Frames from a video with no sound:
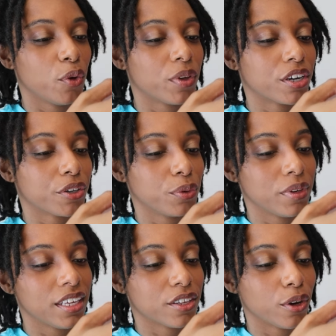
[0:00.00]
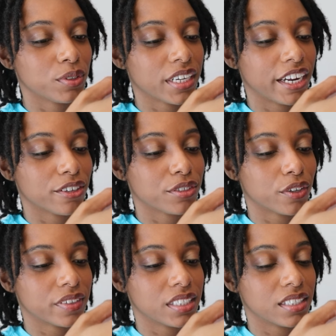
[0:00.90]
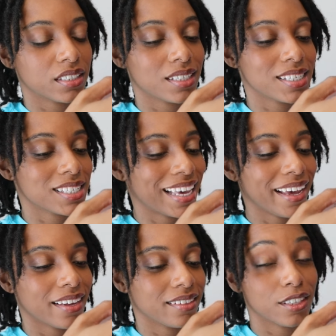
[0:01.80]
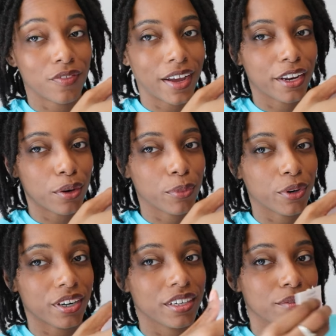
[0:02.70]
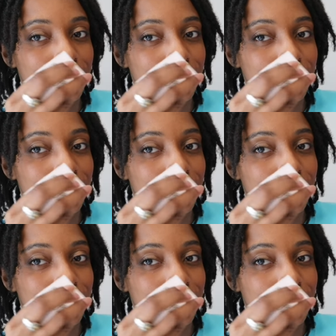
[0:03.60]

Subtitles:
with our unique Coach Care services. Scan to find out more.